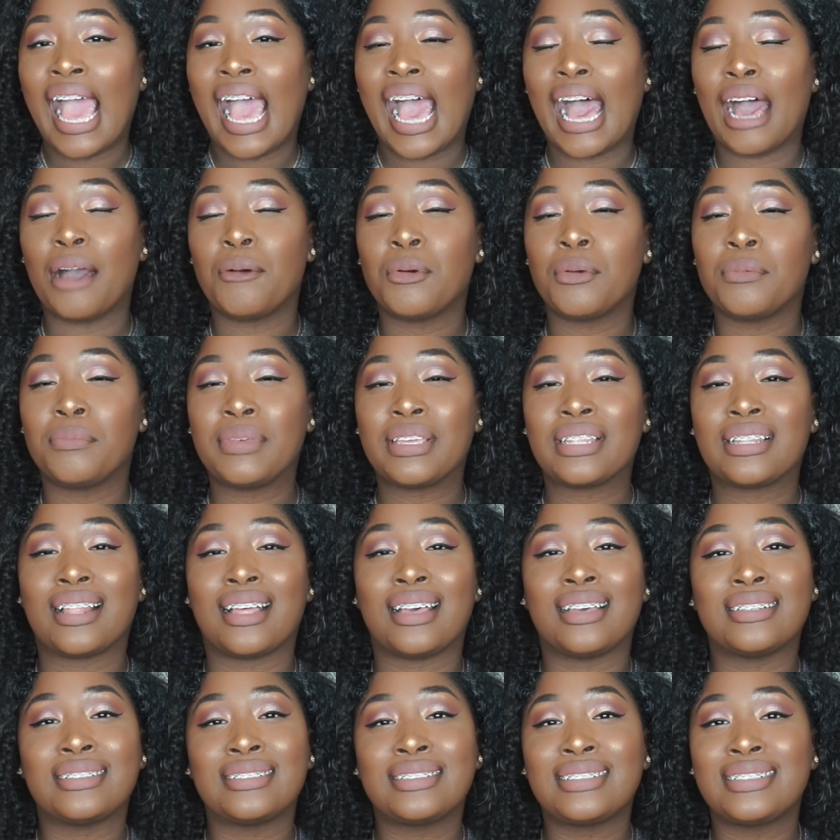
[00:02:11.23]
I would be
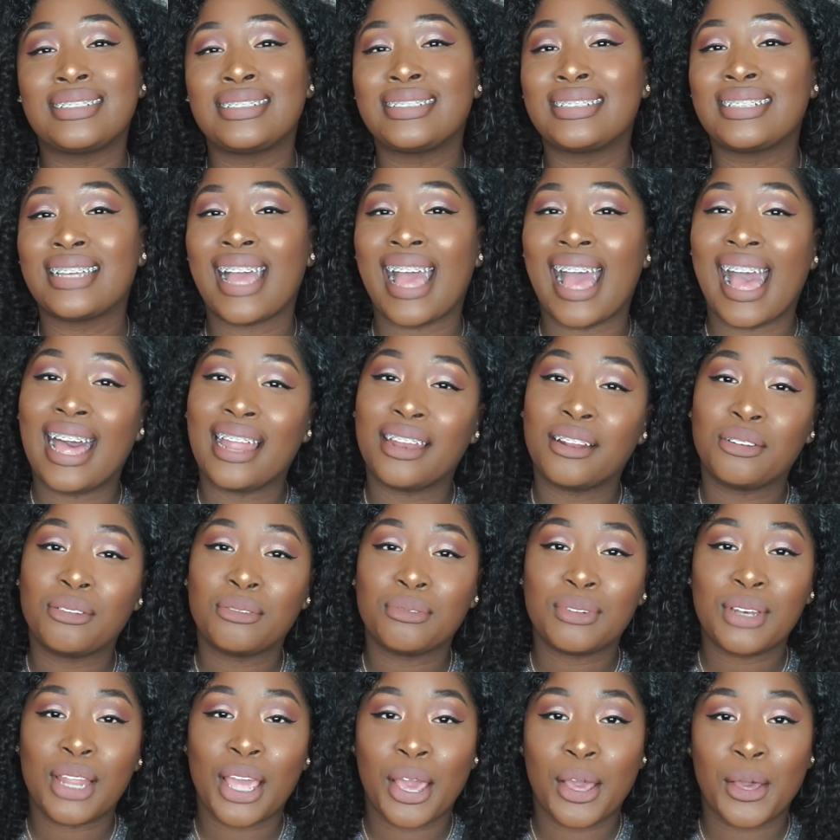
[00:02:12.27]
like, I
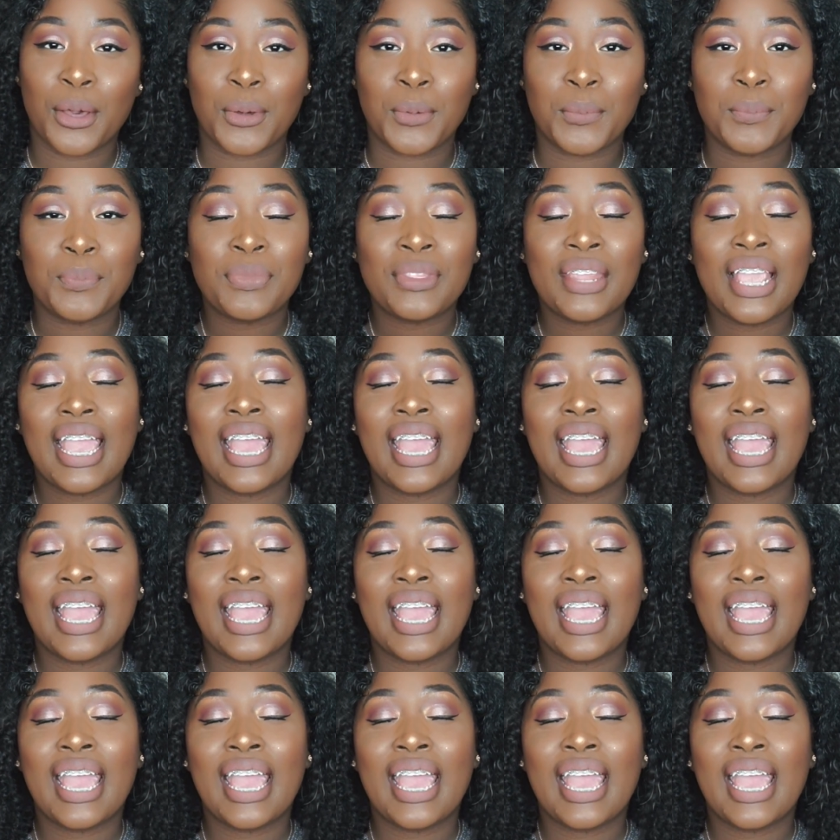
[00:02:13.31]
don't know.